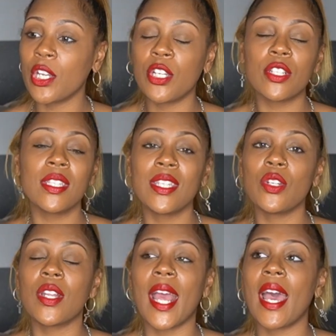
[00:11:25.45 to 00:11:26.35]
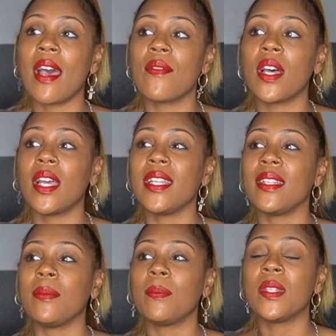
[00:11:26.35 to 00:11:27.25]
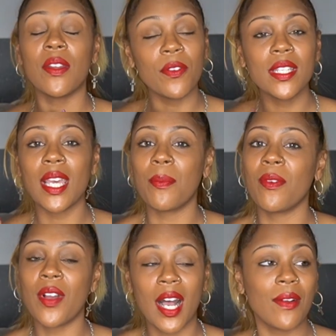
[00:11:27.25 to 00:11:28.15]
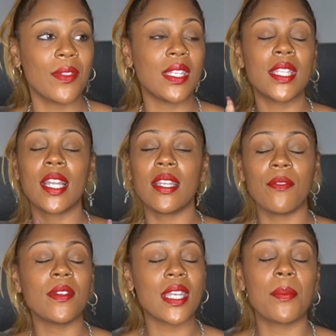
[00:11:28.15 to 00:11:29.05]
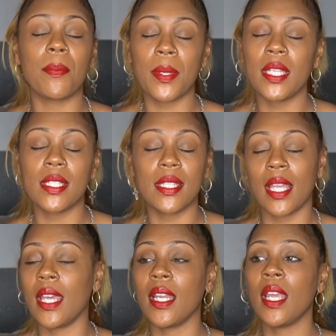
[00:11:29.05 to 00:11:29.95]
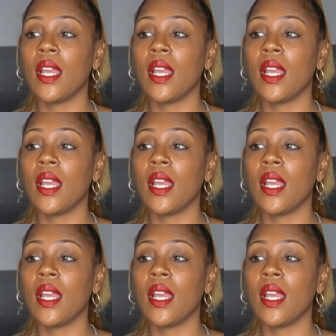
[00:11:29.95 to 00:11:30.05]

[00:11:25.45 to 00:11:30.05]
you're still gonna have a different type of confidence and a different type of peace that